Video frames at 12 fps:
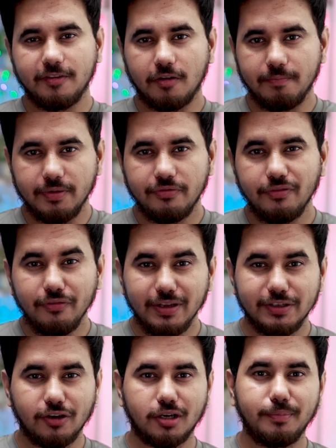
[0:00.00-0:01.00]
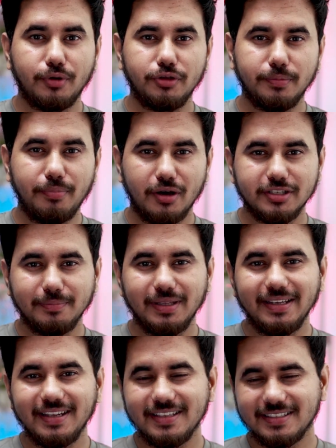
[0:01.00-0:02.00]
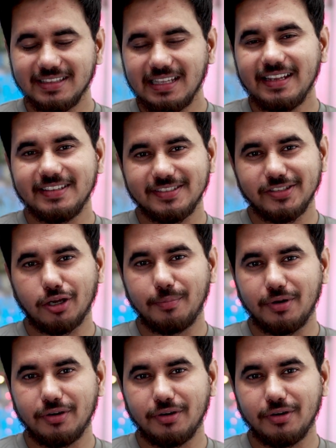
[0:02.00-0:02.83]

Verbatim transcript: Now before we talk about possibilities, let's talk